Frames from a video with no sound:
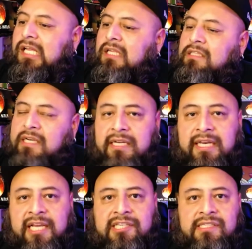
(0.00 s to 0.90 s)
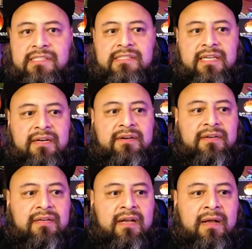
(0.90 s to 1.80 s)
They're connections.
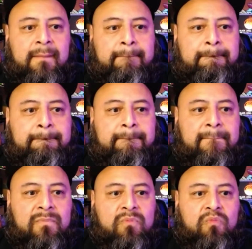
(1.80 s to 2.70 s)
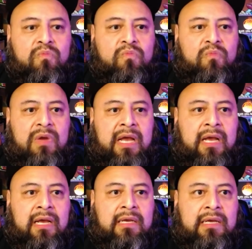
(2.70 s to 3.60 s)
They're um,
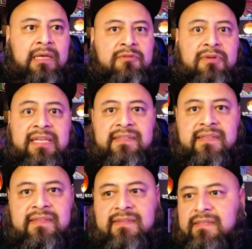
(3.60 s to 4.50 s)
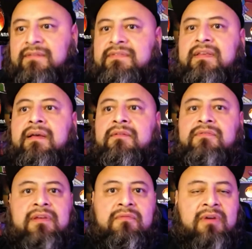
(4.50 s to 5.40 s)
uh, acquaintances of some
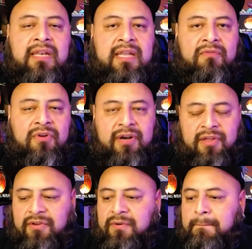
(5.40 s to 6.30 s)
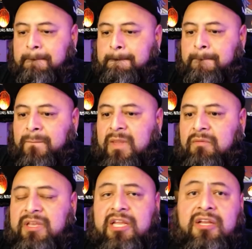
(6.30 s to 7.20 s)
of one level or another.
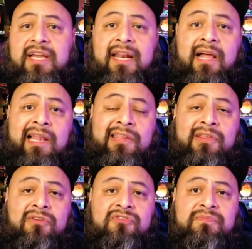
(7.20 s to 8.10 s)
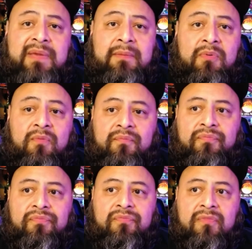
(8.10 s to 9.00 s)
When you look at all of those people,
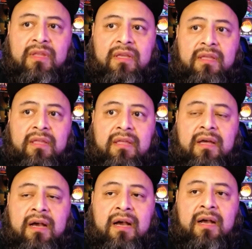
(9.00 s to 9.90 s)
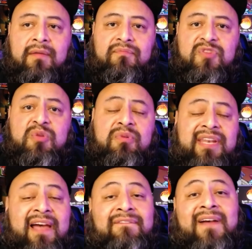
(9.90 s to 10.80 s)
uh, you will
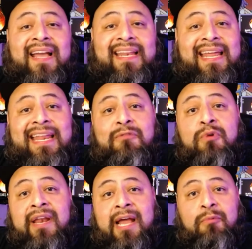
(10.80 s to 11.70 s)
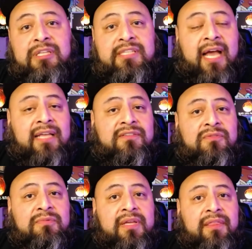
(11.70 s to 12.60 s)
not find anyone I went to high school
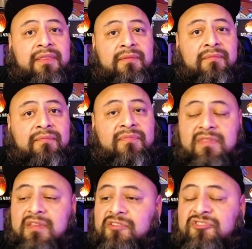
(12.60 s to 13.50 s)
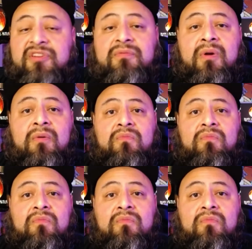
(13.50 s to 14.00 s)
with. Zero.